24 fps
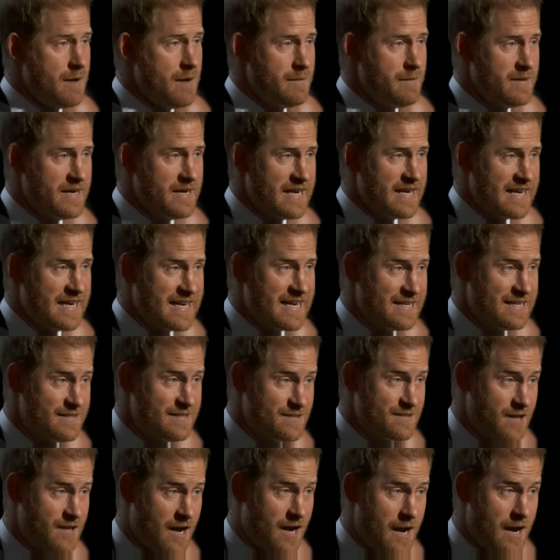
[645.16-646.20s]
proving
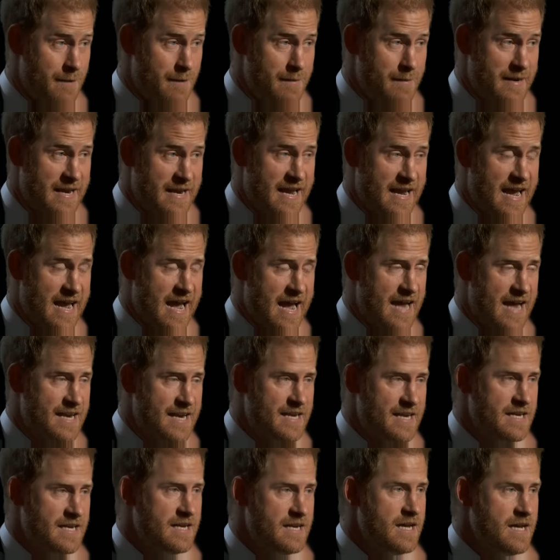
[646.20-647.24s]
that unity is
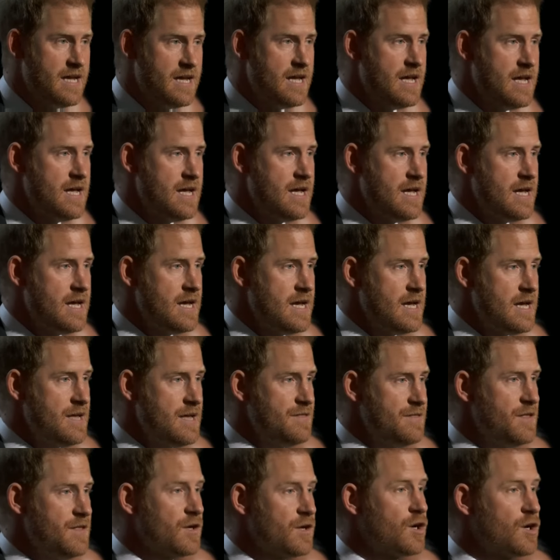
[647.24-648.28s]
not just possible,
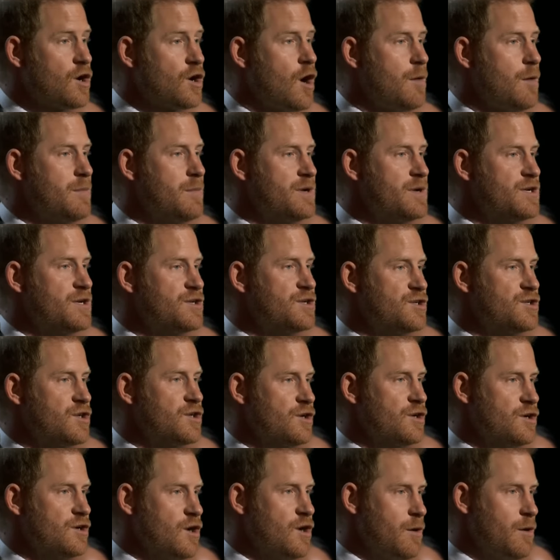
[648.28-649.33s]
but
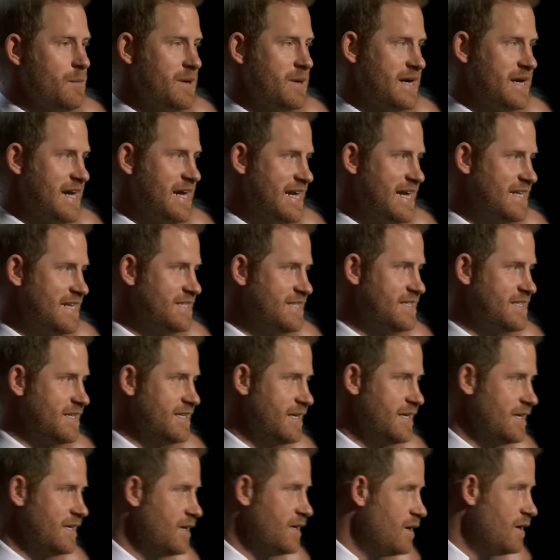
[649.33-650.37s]
formidable. As we
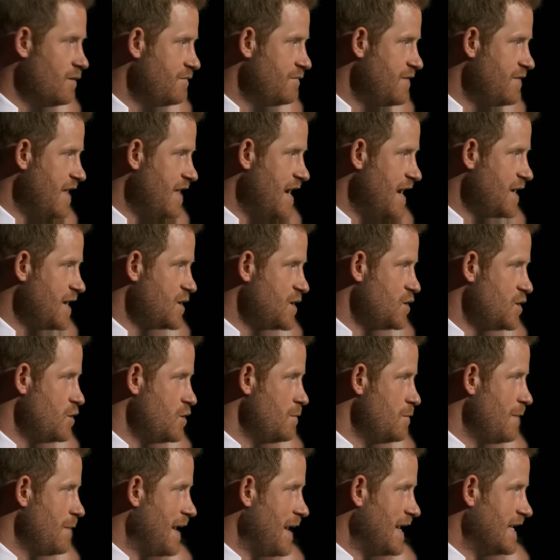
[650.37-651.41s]
move forward,
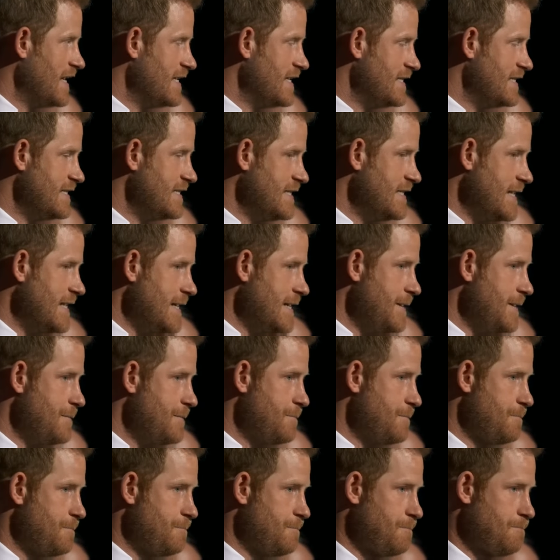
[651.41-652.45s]
let's remember to
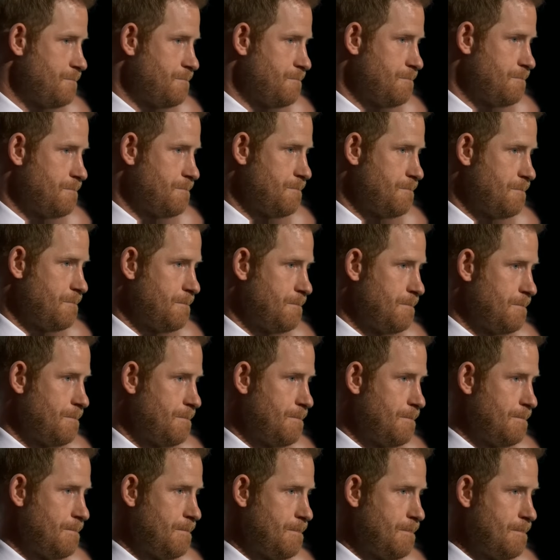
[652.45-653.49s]
question what we
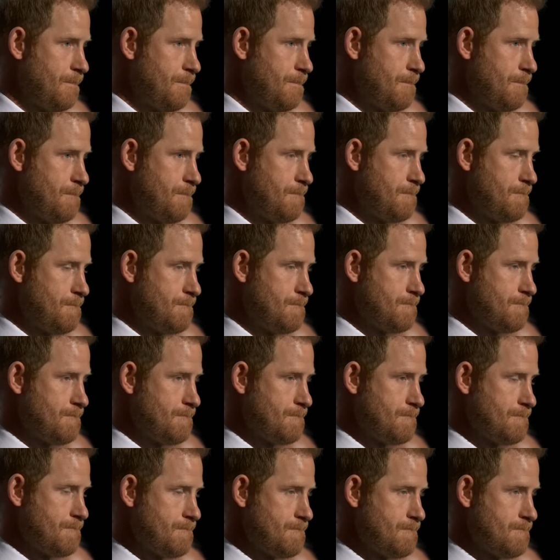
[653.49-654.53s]
hear. Let's not
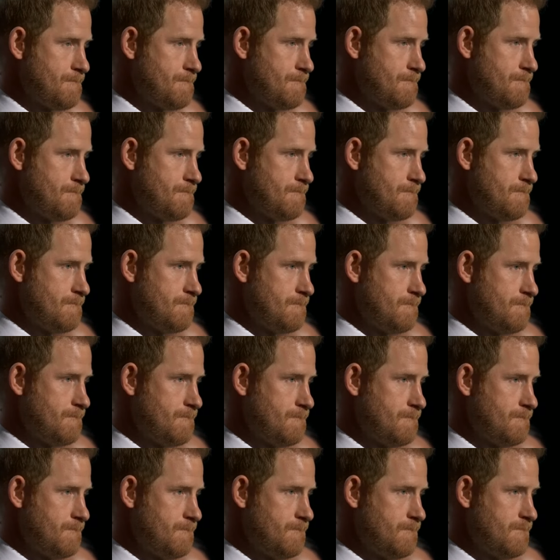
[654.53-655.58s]
take things at face
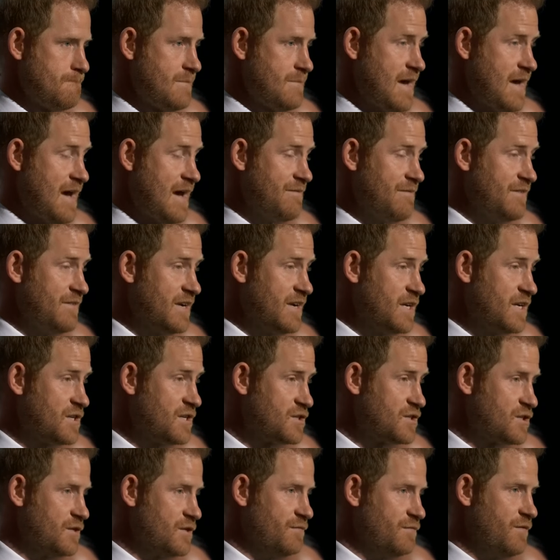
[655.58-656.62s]
value, but
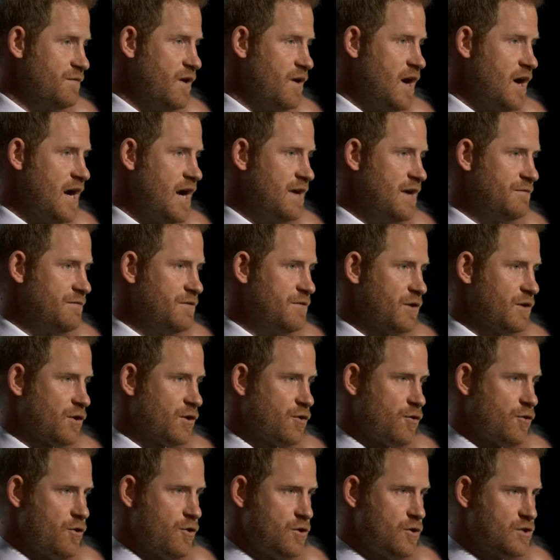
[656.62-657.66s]
dig deeper.
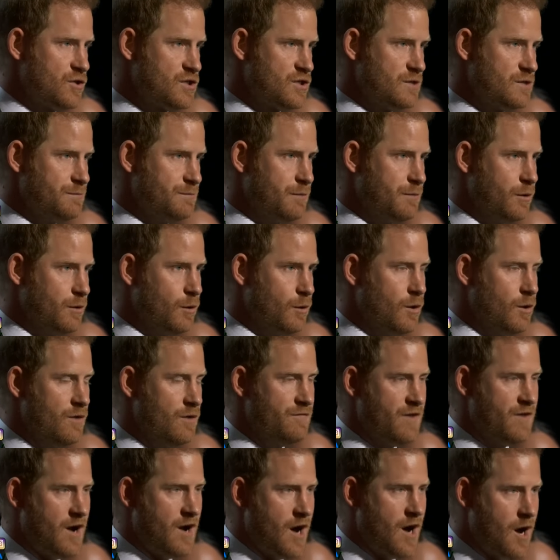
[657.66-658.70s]
Let's seek the truth,
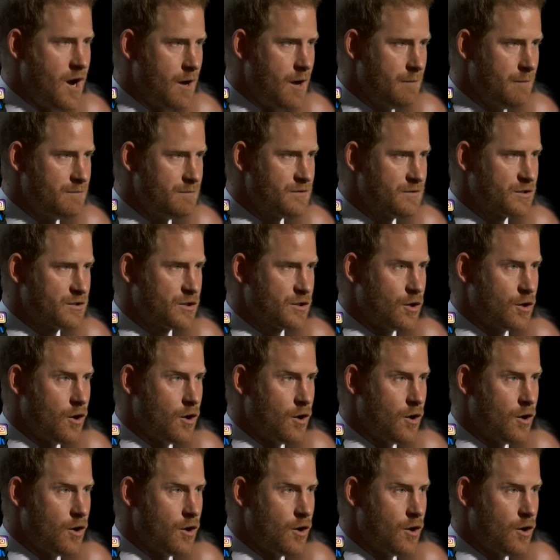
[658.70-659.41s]
always.